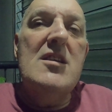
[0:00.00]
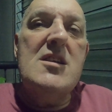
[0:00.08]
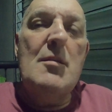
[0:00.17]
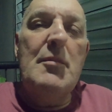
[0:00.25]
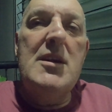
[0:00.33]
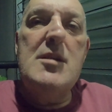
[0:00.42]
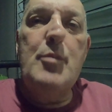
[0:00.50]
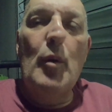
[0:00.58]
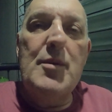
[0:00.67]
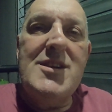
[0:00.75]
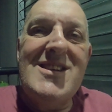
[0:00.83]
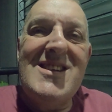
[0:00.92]
Some of these
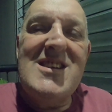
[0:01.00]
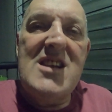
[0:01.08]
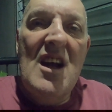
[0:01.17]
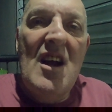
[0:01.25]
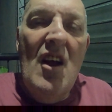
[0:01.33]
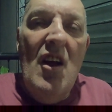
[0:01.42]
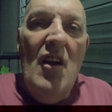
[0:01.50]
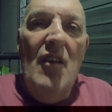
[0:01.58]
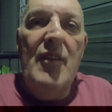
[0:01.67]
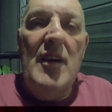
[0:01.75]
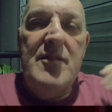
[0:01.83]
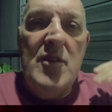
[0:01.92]
properties,
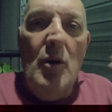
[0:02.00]
they've